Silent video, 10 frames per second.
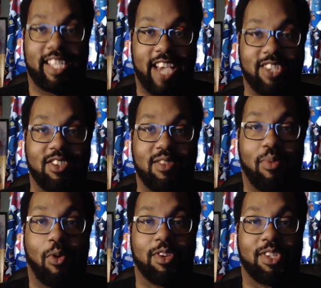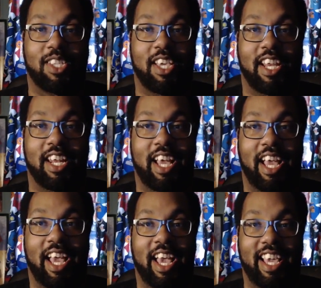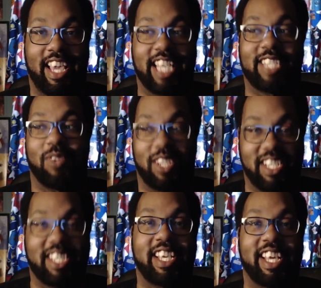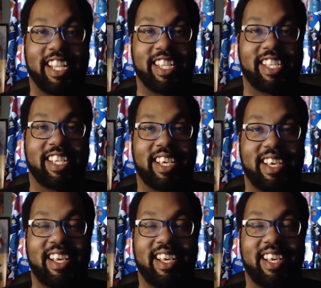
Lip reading: It's actually the boar sin. It's one of the sins.